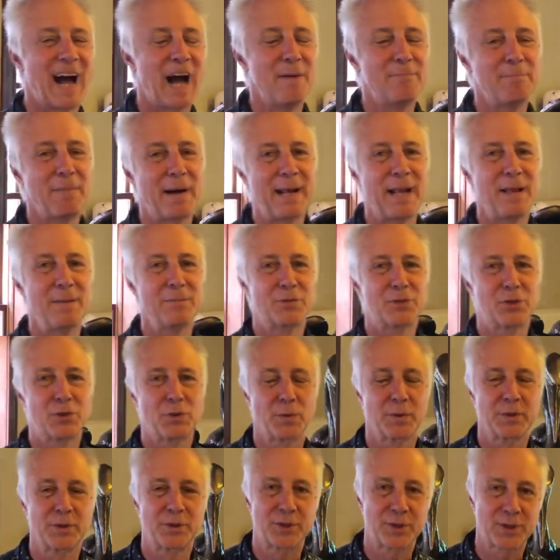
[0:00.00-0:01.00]
Uh, my name is
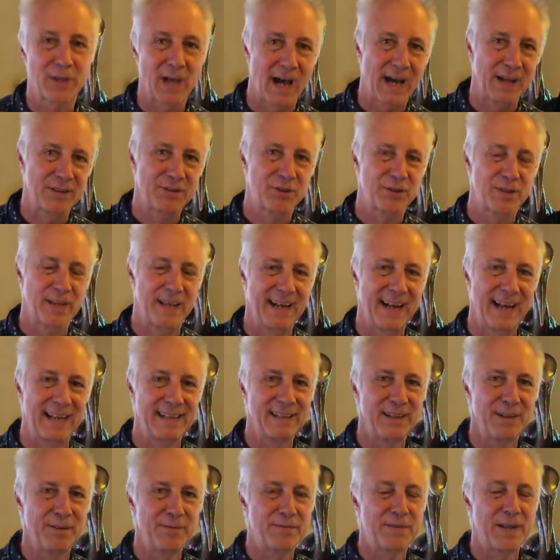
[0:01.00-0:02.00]
Stuart Stotts, and I
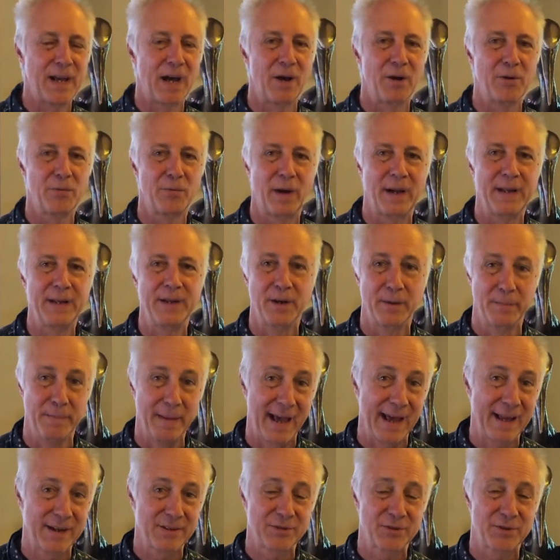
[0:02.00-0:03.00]
live down right near
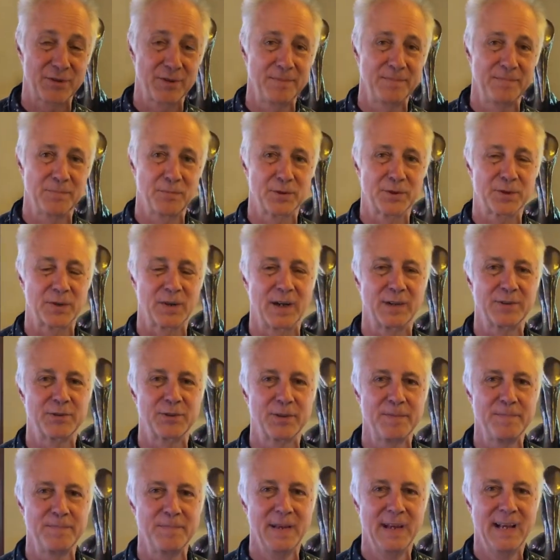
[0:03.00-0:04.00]
Madison, Wisconsin.
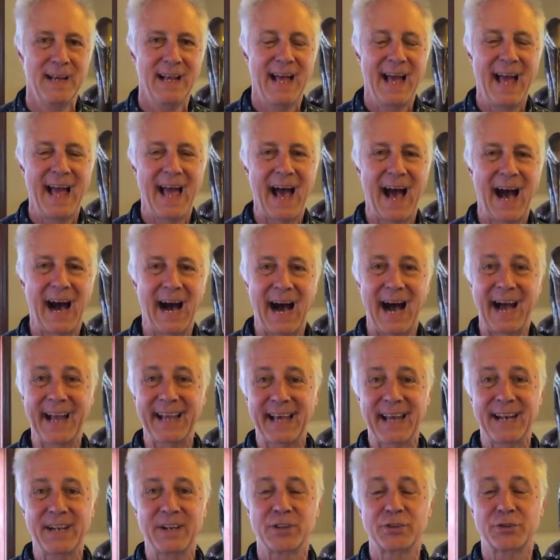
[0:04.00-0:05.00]
Uh, I
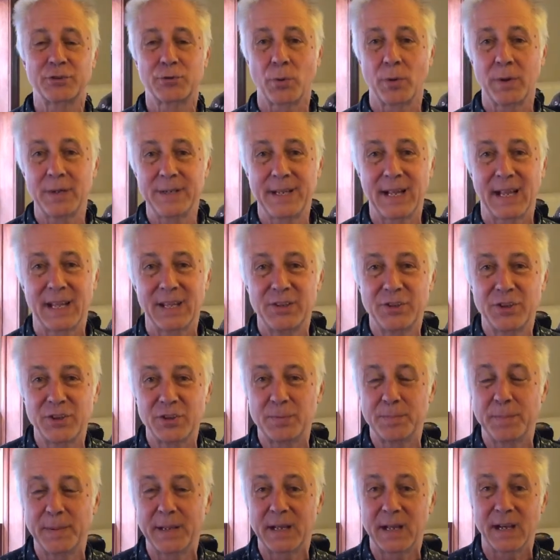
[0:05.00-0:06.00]
got into storytelling
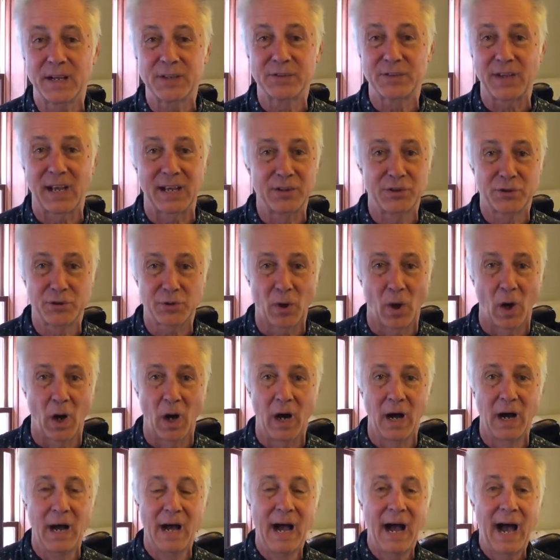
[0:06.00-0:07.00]
just because I
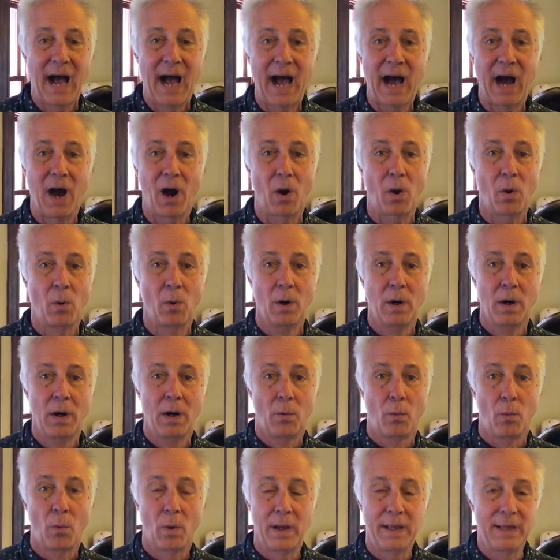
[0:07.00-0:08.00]
saw how
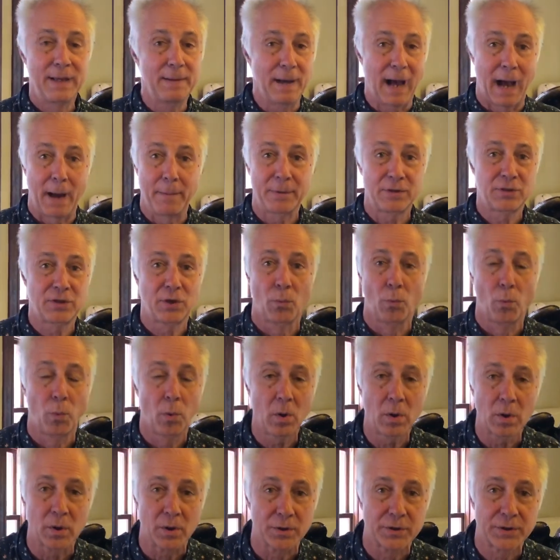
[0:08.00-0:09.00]
it, how much it
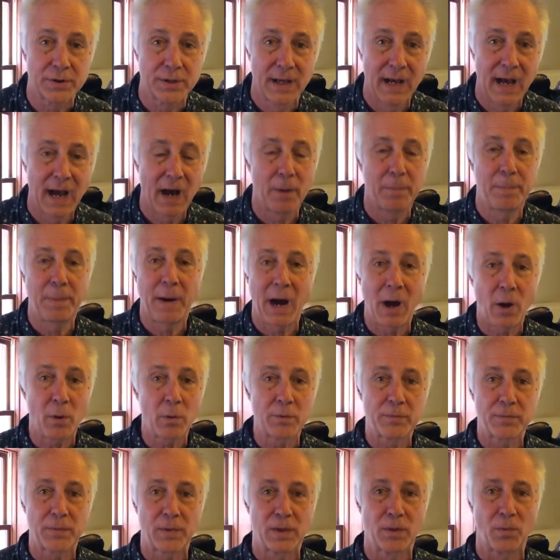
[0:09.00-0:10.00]
worked, how
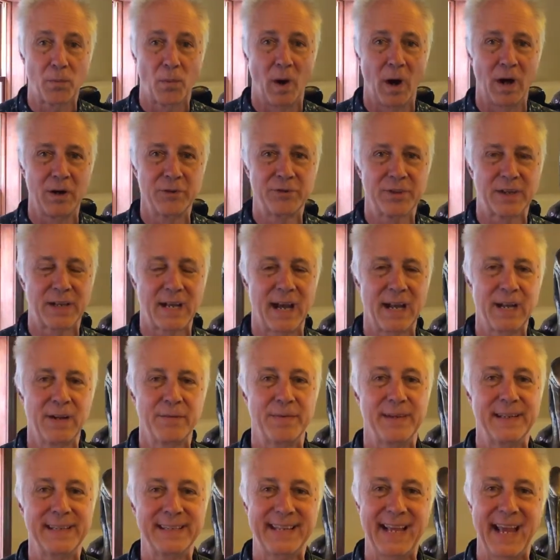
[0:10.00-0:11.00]
powerful it was, the kind
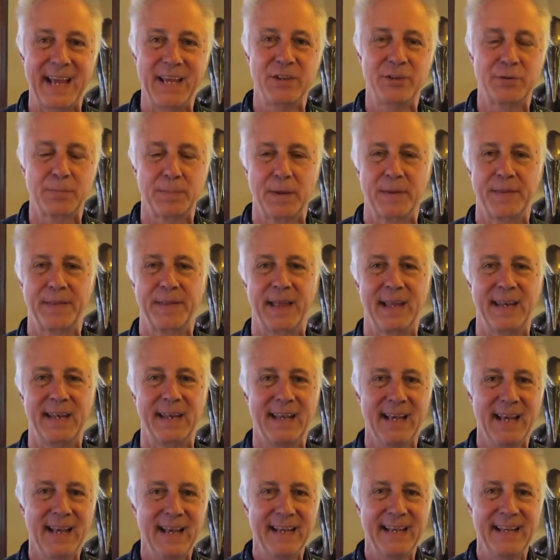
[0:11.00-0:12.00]
of engagement that
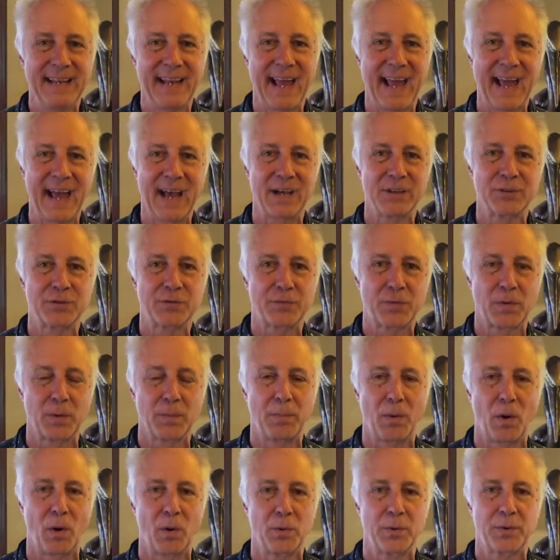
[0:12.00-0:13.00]
it has for
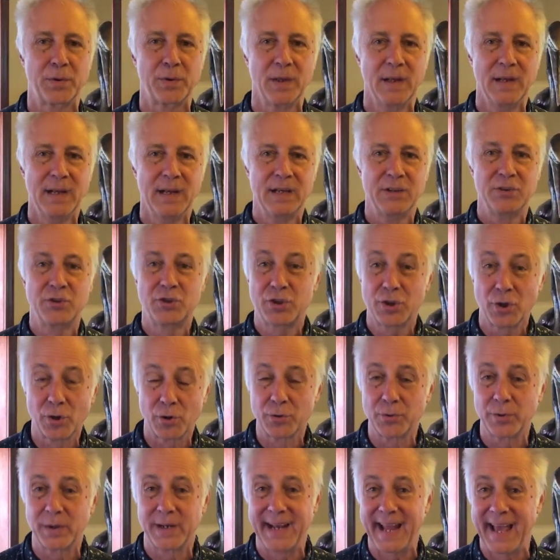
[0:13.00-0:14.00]
both
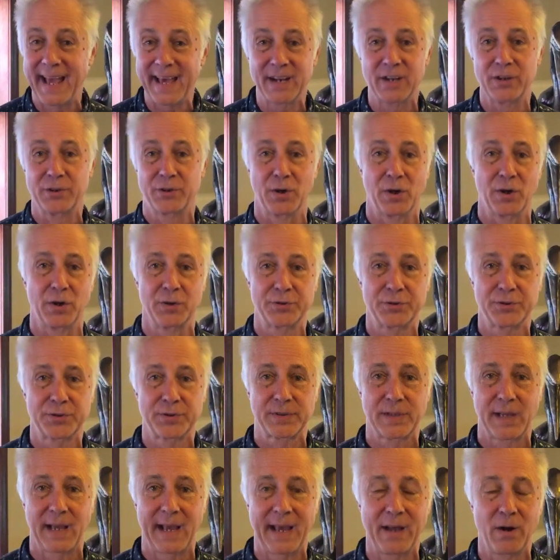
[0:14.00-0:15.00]
children and adults,
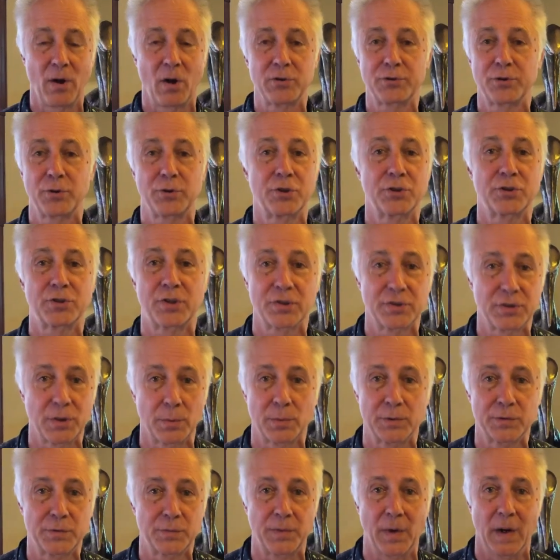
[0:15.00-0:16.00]
and also just because it
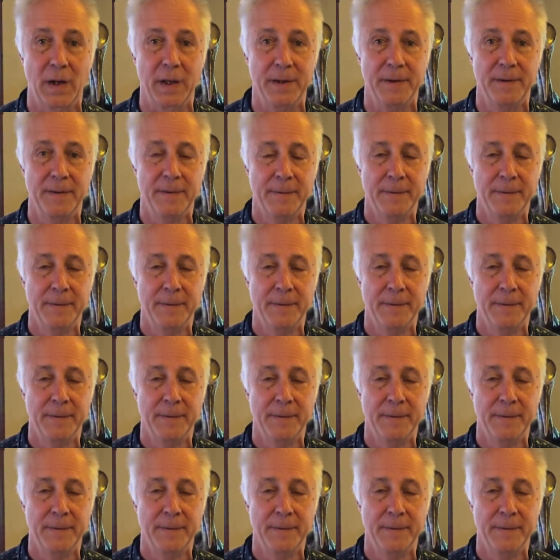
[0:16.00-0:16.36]
was fun.